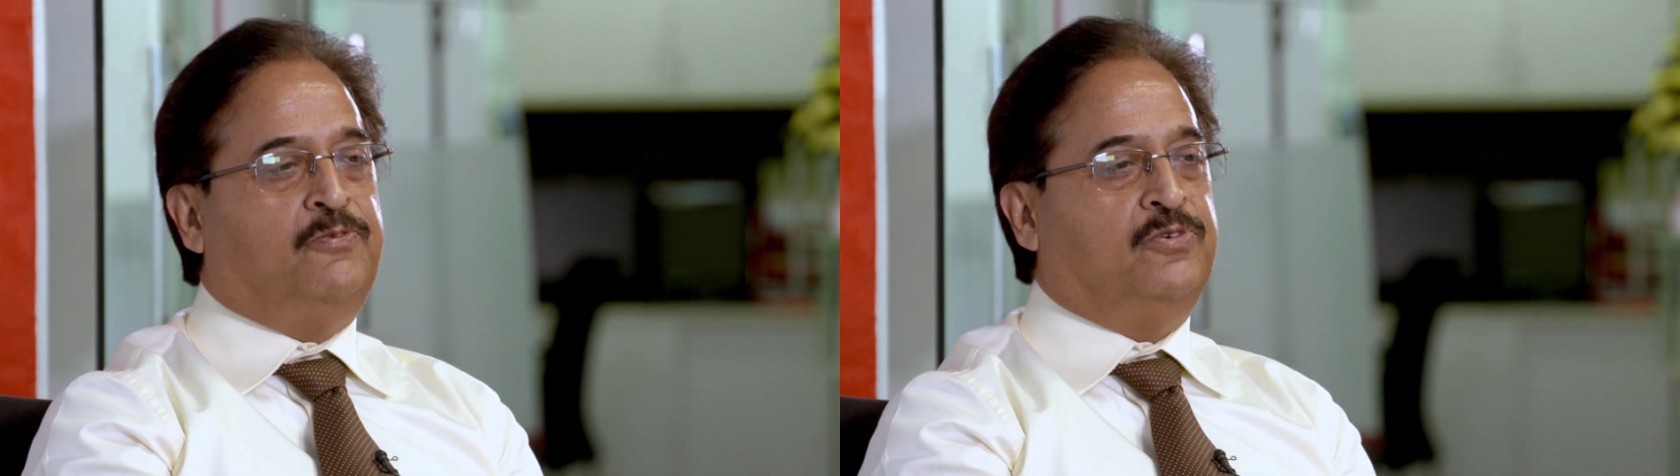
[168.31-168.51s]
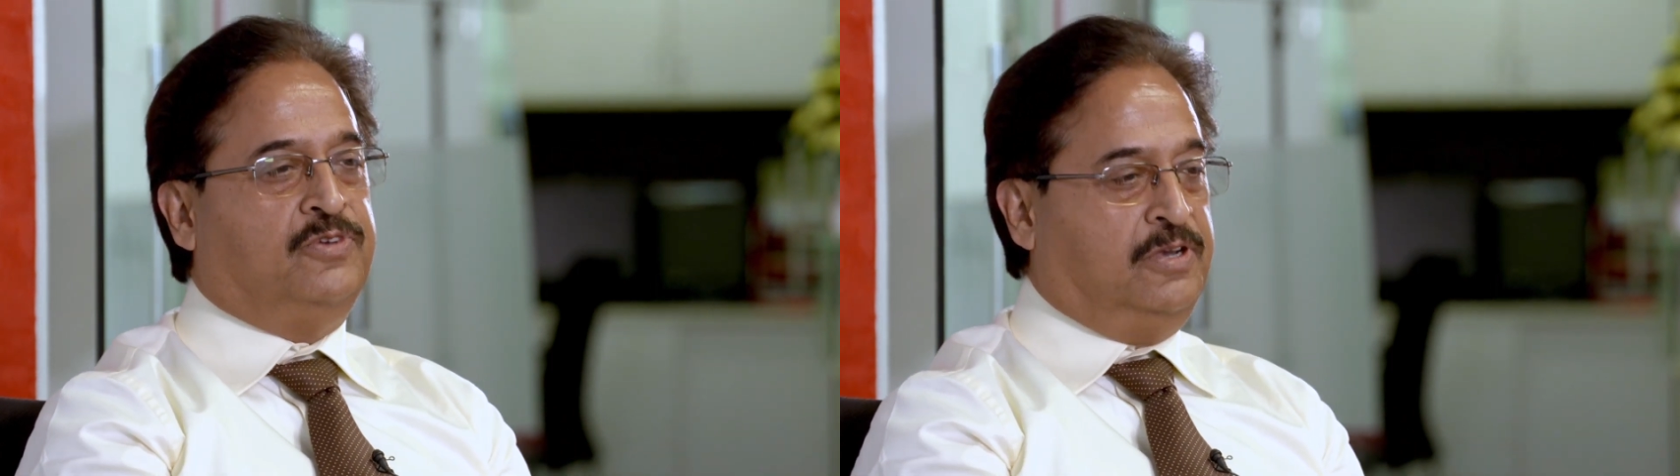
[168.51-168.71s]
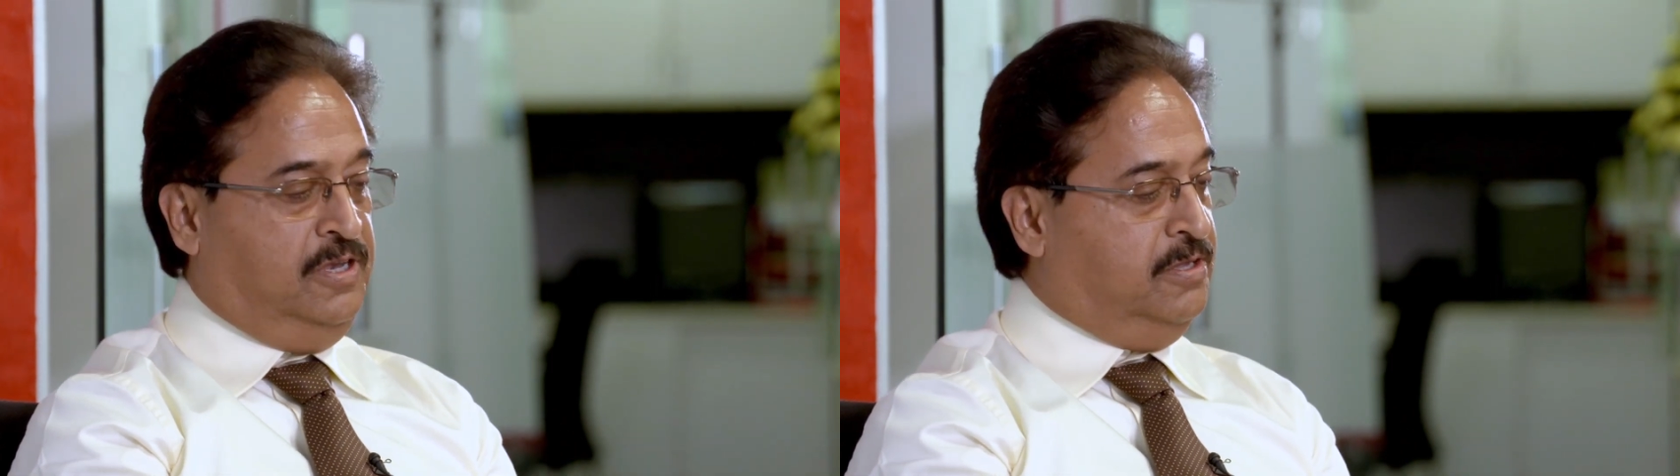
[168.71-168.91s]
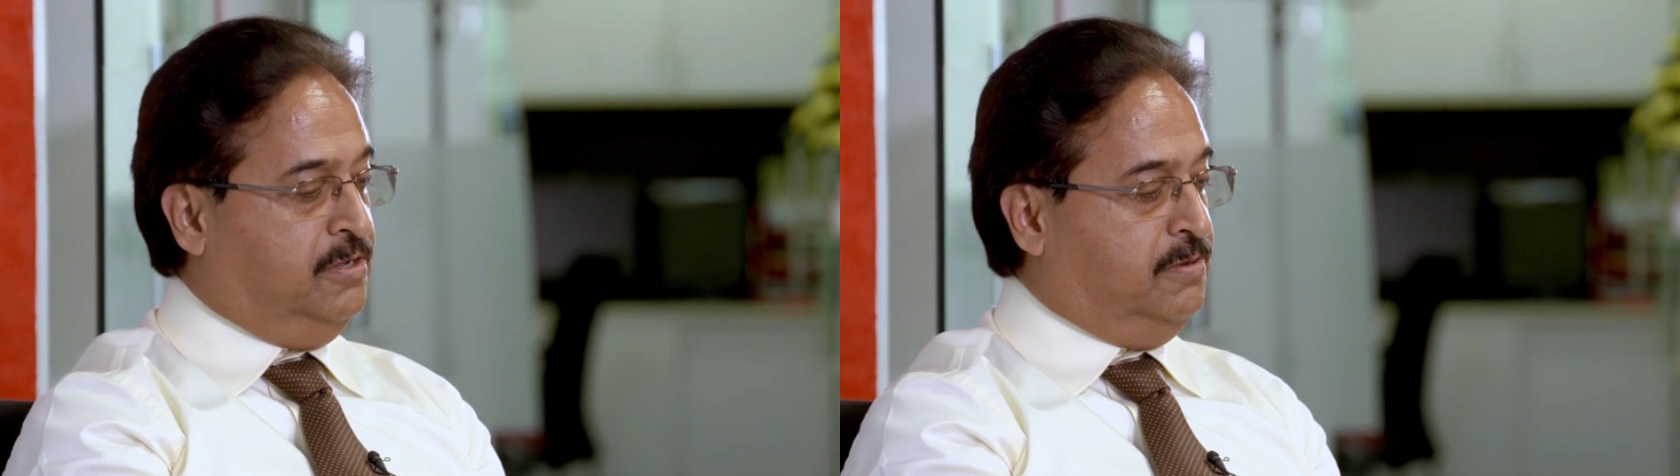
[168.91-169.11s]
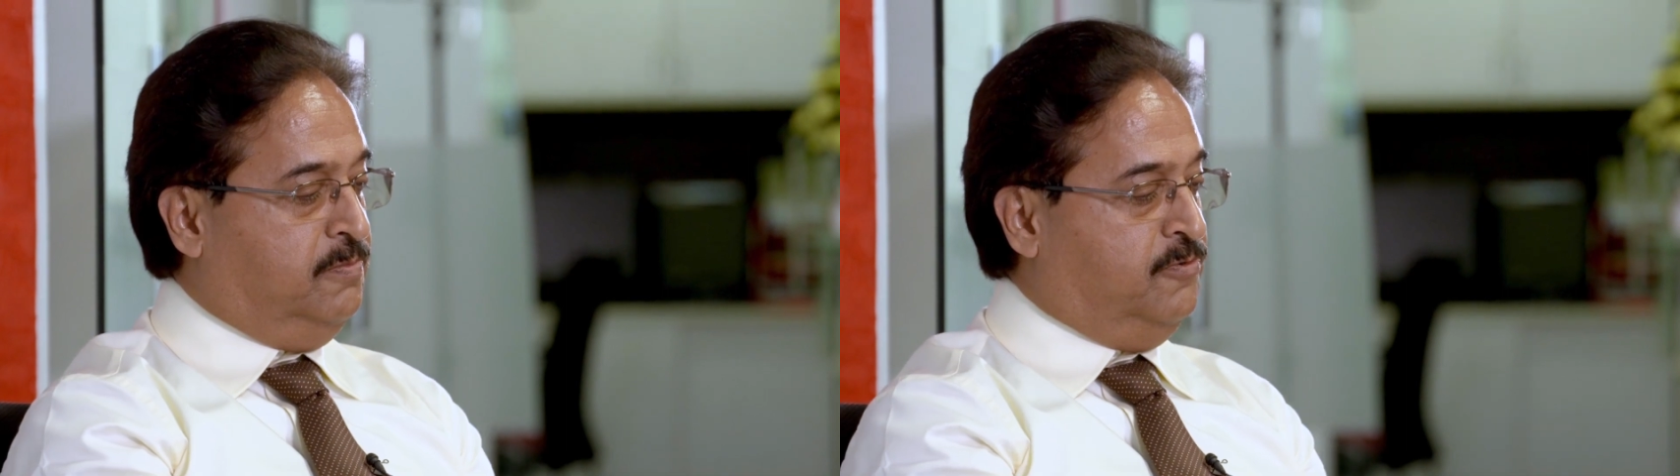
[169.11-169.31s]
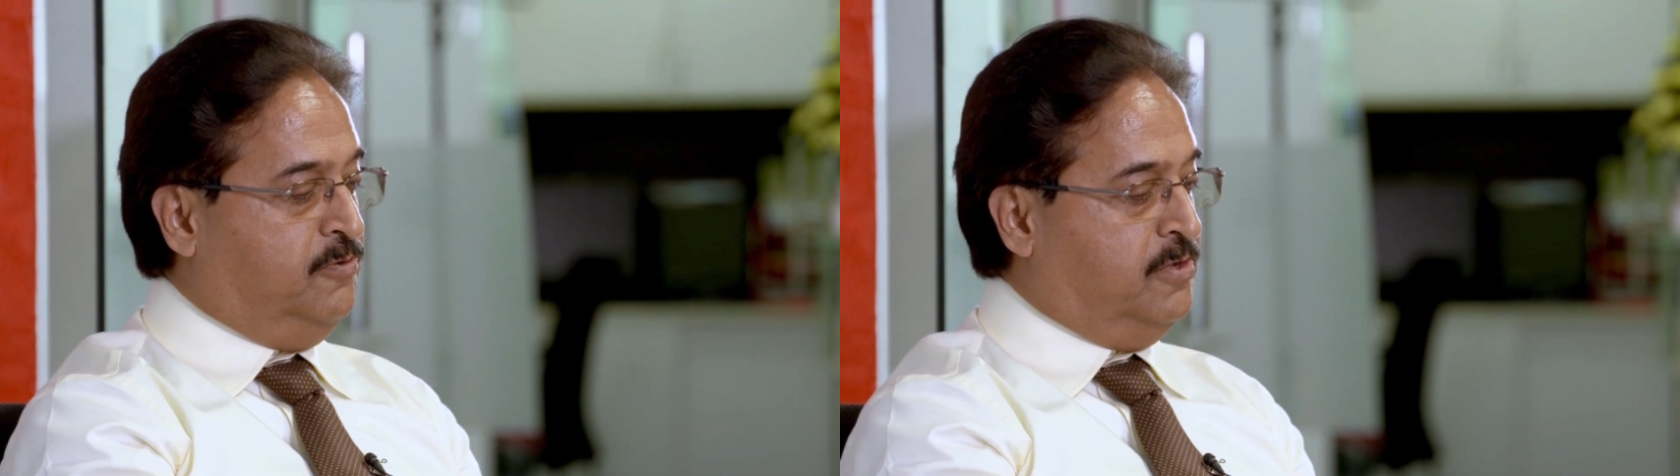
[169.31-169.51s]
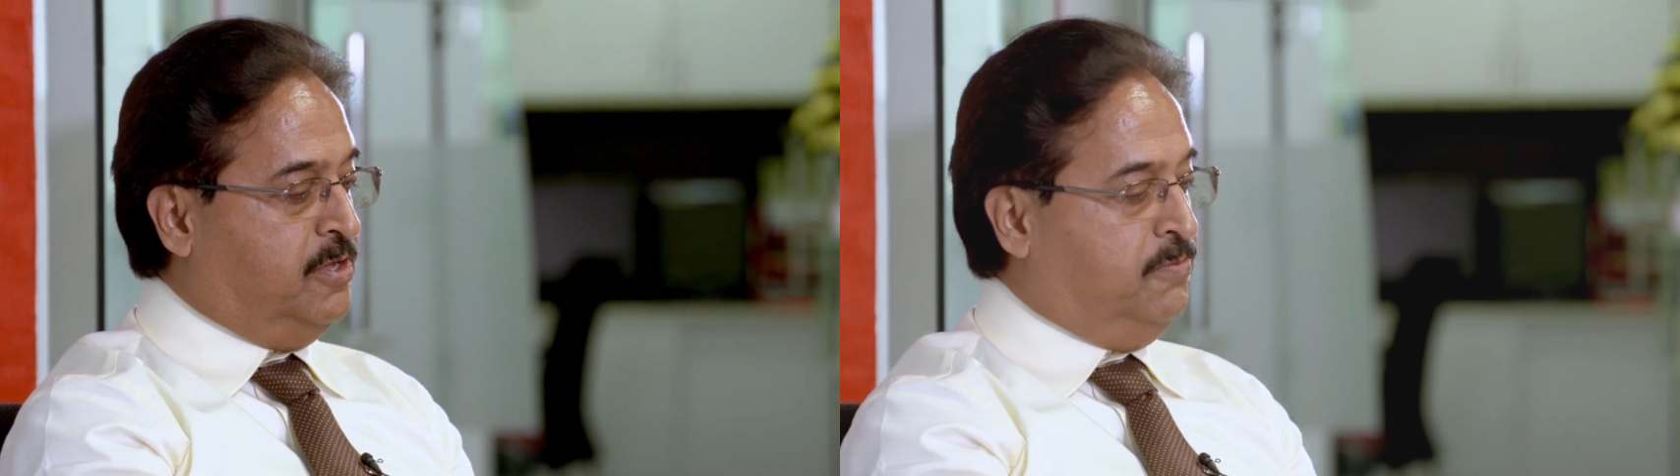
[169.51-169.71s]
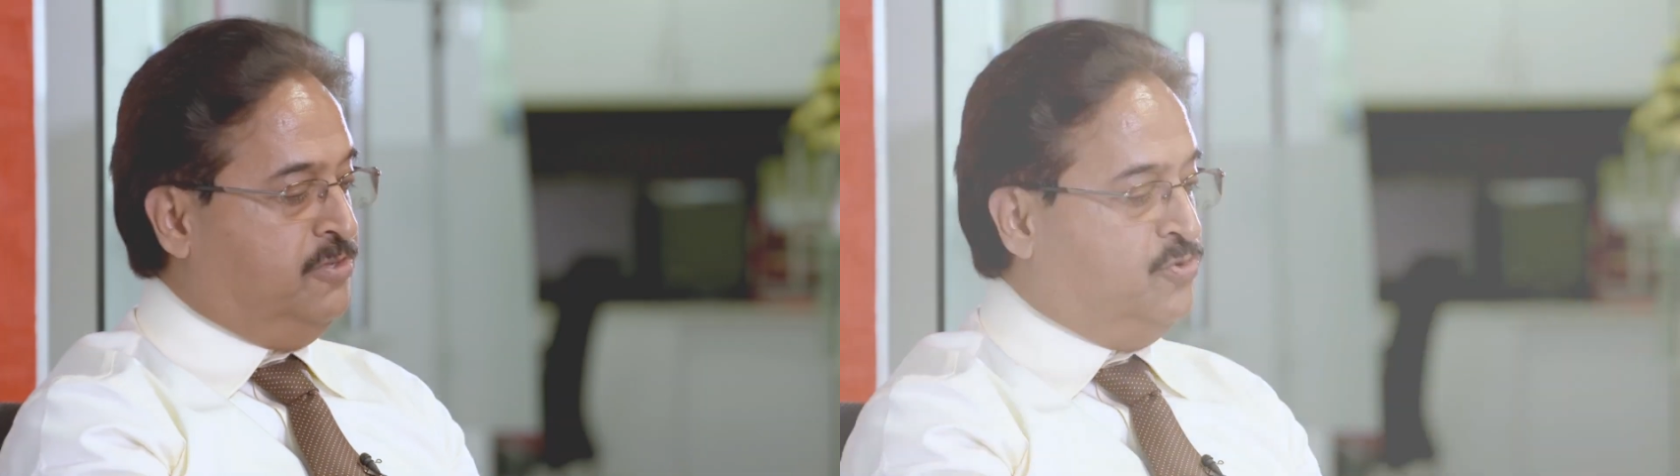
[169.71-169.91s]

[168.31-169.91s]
future in the companies